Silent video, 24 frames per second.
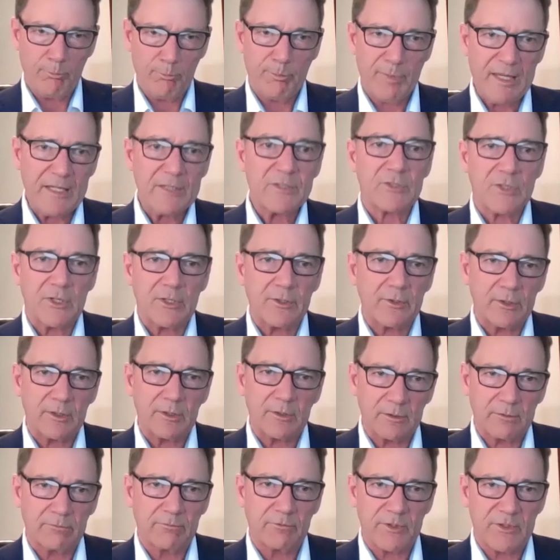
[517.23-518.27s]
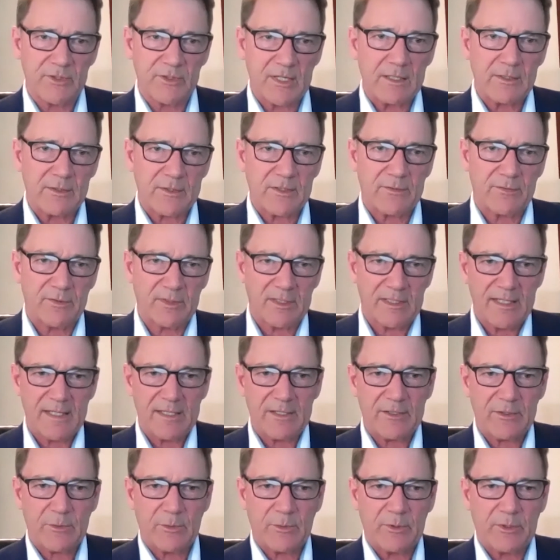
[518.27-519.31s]
based on the results of the
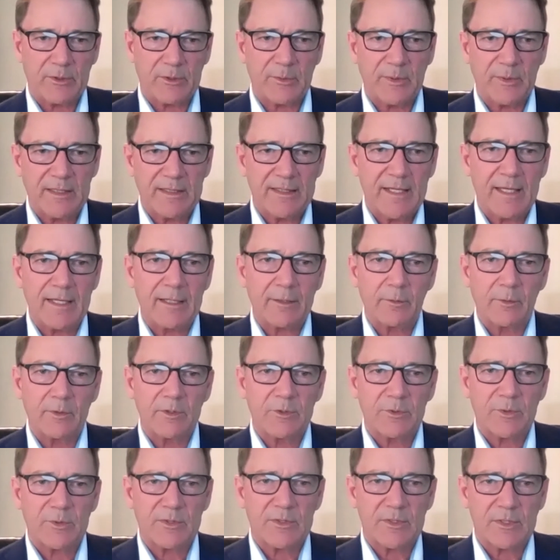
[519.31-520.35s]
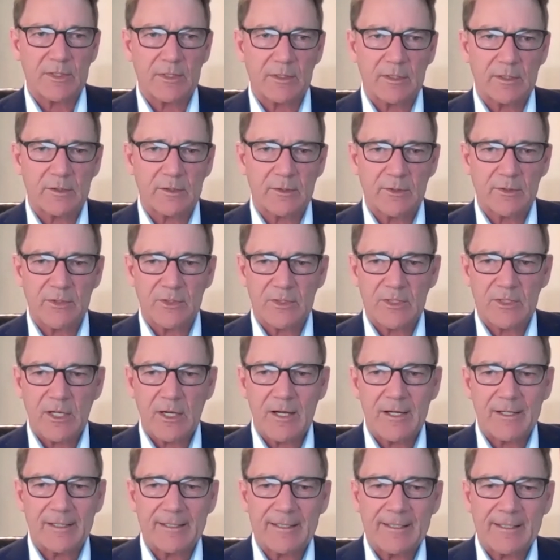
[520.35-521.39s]
test work we'd done, which was a good
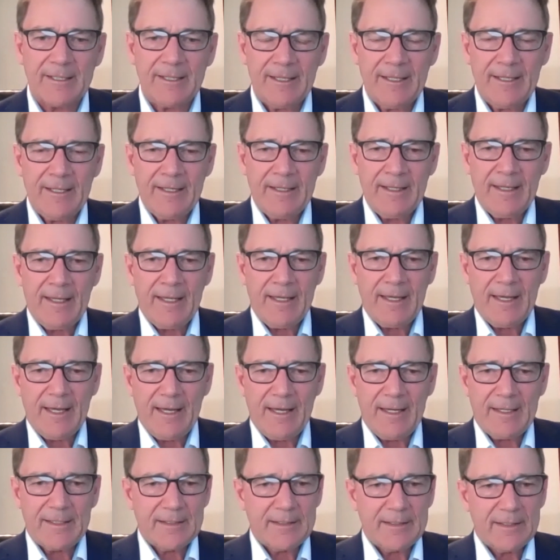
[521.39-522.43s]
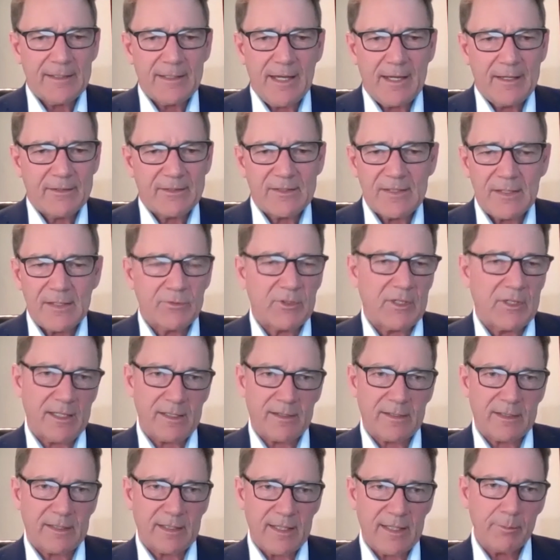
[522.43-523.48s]
start. Several
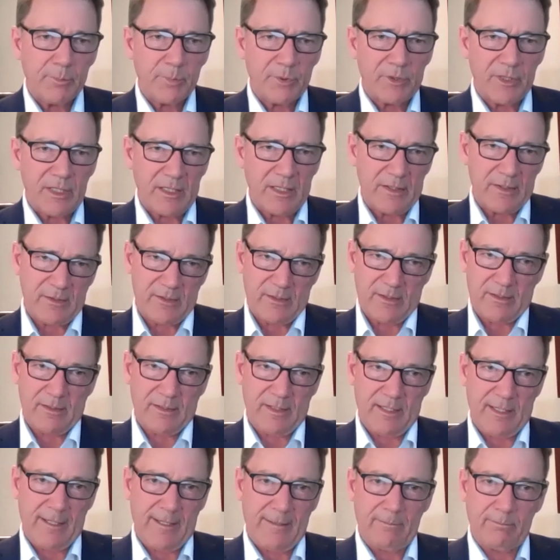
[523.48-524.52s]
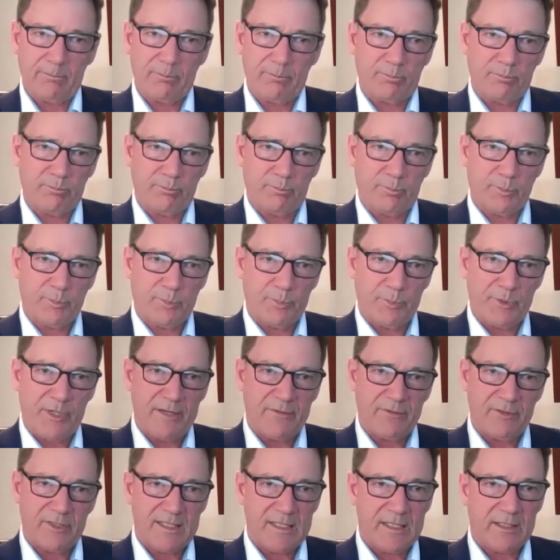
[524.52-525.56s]
other companies,
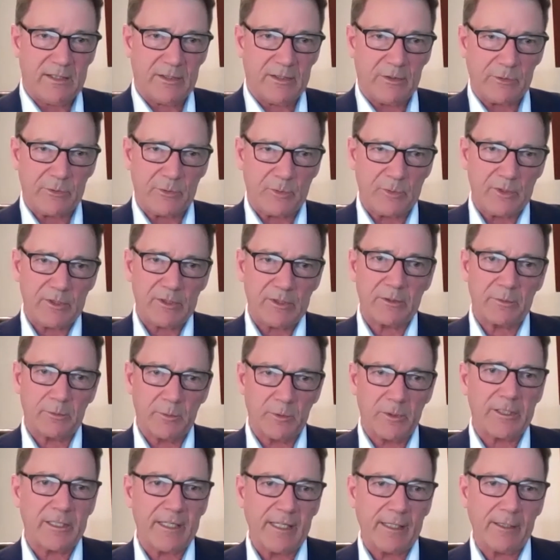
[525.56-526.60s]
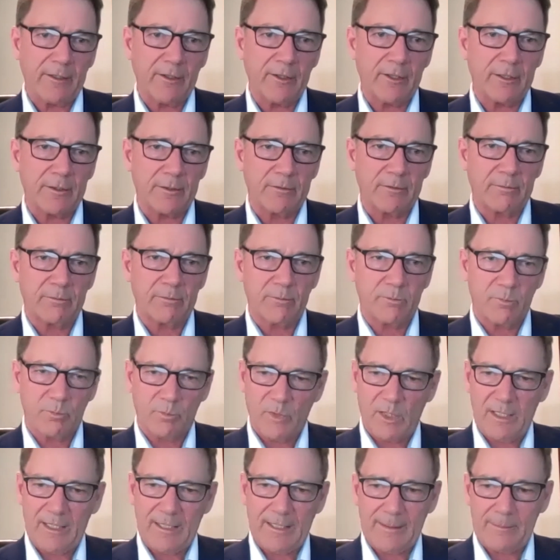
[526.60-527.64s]
privateers, were working on
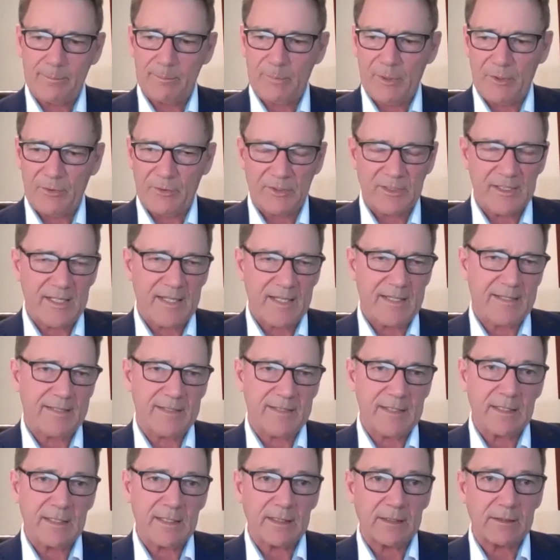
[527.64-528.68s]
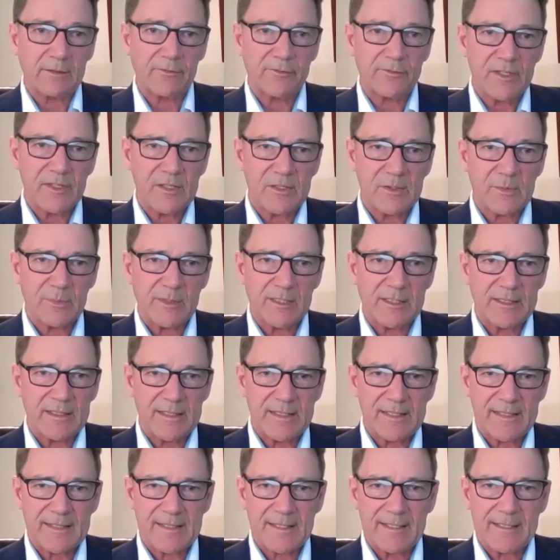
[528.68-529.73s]
both testing and
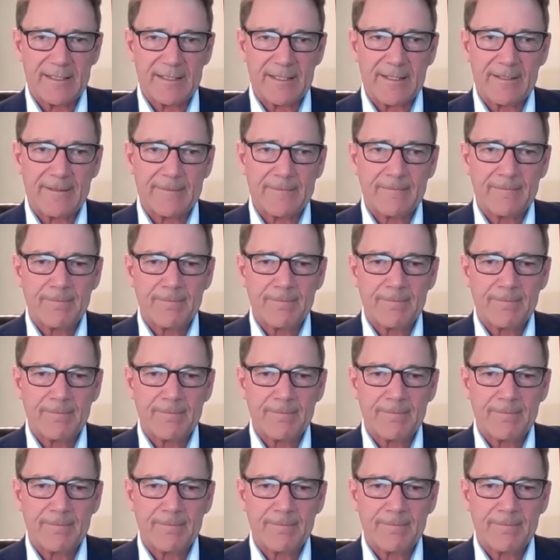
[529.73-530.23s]
feasibility study.